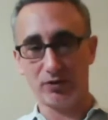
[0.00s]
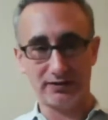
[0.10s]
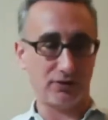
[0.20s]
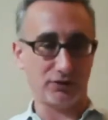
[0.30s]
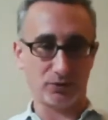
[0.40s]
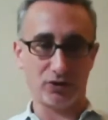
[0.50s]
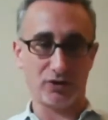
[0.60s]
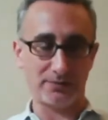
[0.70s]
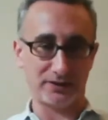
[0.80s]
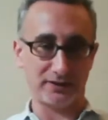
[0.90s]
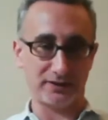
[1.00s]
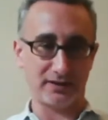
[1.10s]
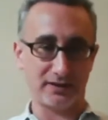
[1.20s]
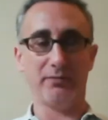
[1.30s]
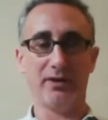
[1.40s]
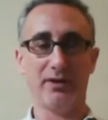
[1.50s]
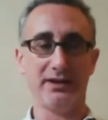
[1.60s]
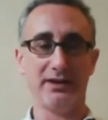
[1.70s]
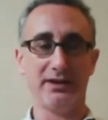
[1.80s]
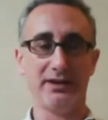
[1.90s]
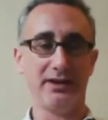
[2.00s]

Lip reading: into those programs to get government money,